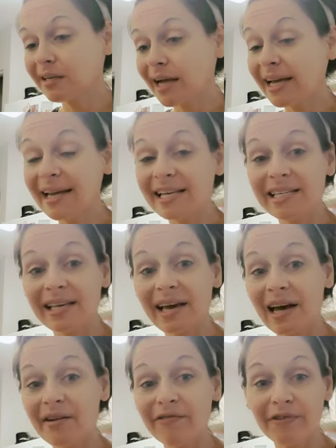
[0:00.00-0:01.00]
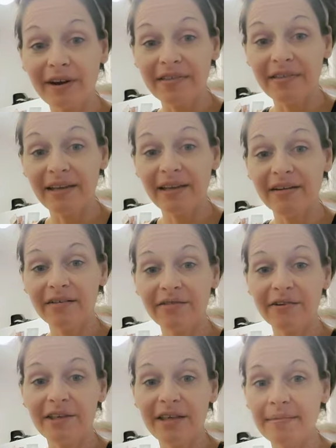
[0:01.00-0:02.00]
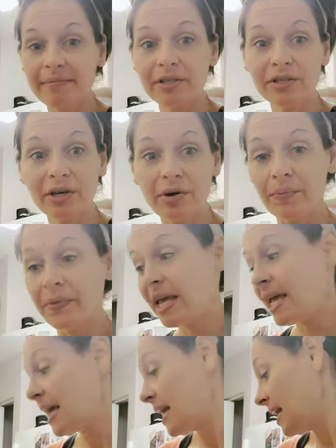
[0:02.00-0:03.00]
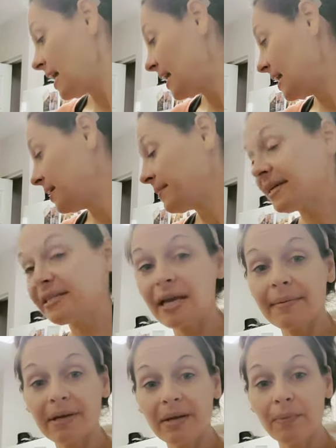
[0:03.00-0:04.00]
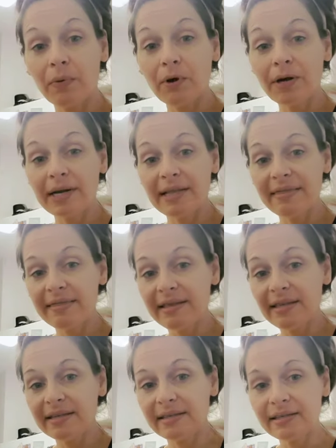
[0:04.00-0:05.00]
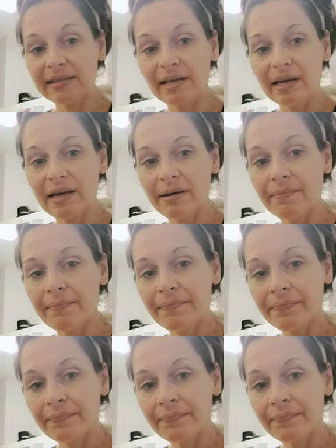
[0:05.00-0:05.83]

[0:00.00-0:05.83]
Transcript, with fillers: I guess, gut friendly for them. So anyways, I'm gonna pour in these um,